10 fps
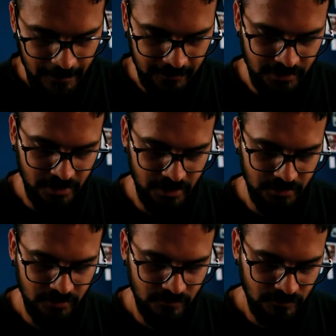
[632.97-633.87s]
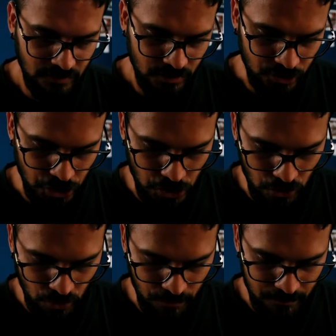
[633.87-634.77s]
And then you
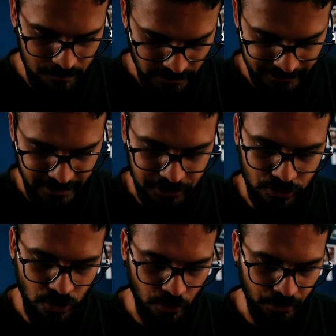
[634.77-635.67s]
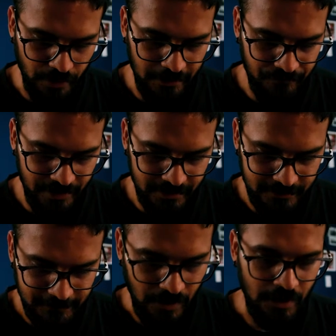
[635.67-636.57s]
go to effect.
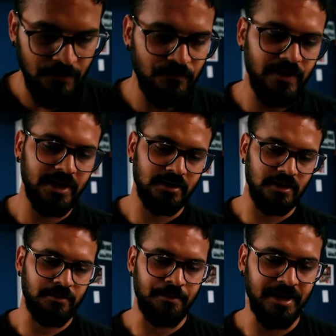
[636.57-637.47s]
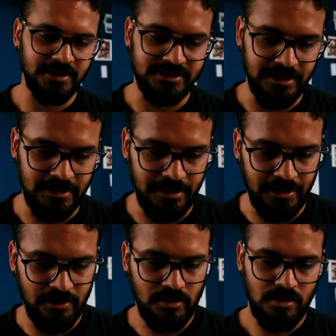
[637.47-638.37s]
Effect
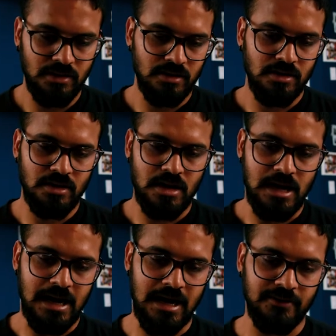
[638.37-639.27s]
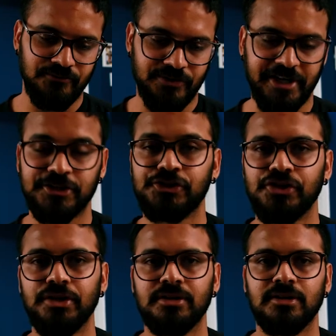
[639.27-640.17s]
basically have
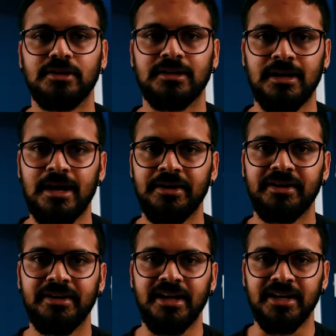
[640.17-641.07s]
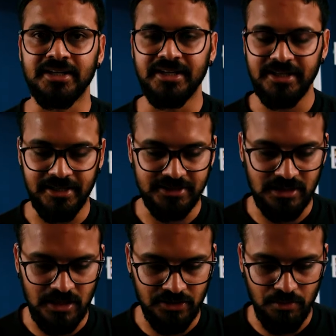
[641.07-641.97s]
texture, clarity, and dehaze
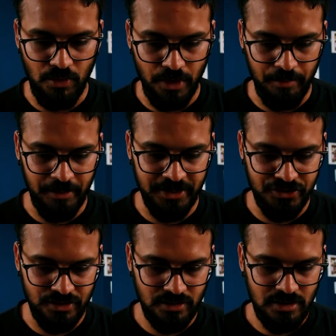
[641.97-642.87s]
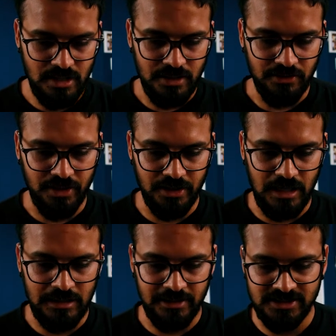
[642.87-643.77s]
are the major. Then
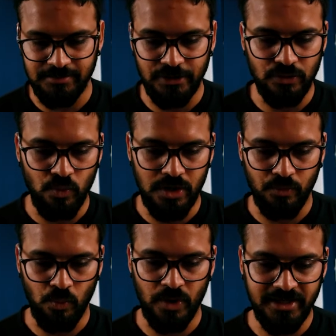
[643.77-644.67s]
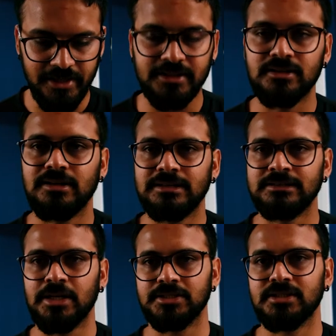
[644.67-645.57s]
I'll explain you what vignette
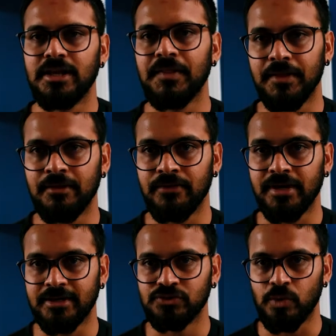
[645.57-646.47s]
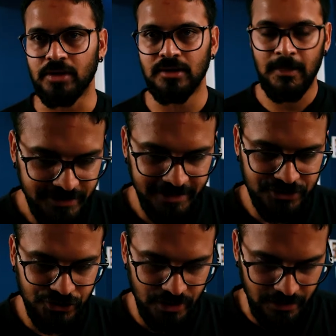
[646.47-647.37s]
does in the effect as well.
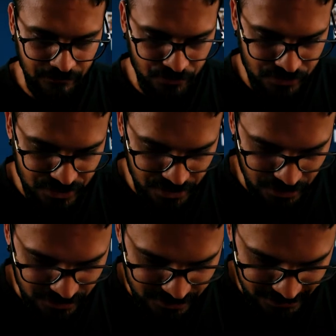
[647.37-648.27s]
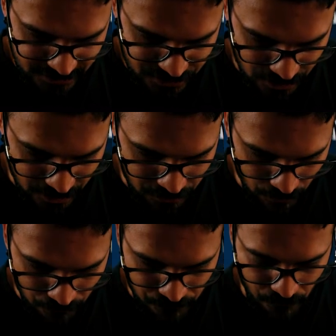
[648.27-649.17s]
Texture, if you see the texture in
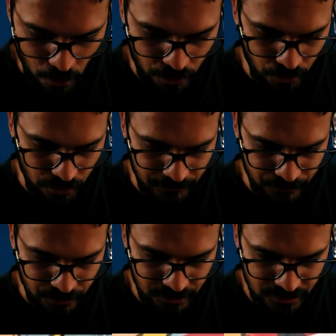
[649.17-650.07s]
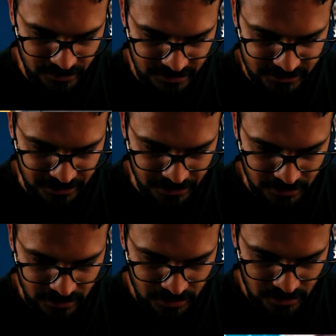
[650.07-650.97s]
your photo, if you increase it,
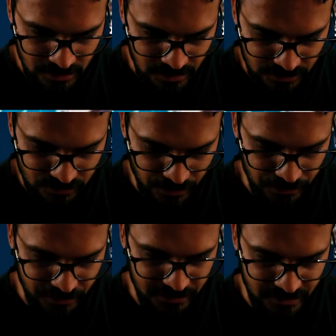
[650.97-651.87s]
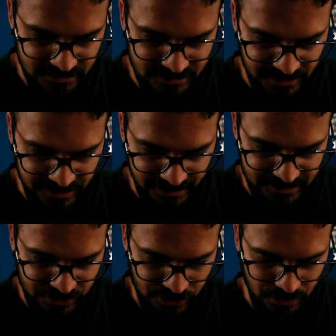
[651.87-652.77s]
it's going to increase the
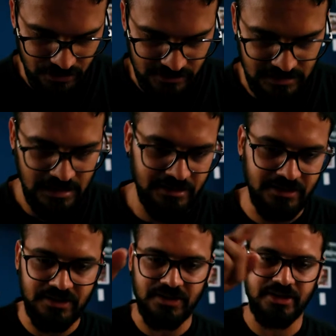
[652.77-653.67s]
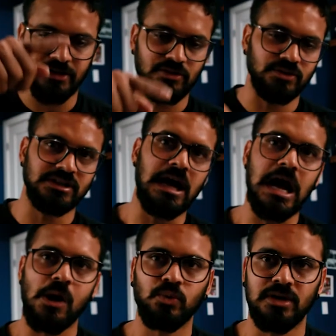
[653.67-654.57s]
texture. It kind of create those
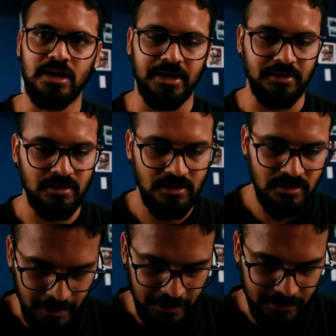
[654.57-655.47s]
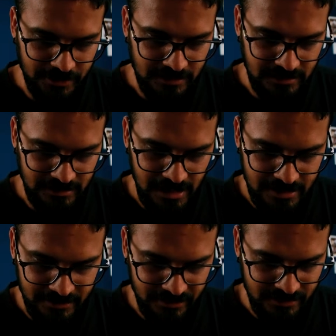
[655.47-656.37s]
outline. And then
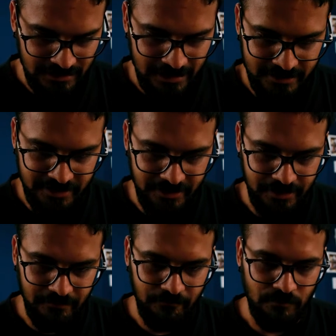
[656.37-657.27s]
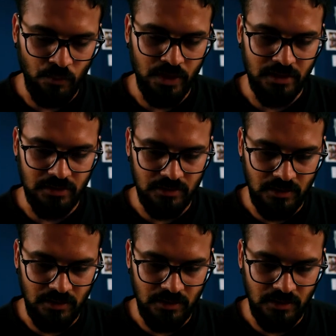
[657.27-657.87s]
clarity will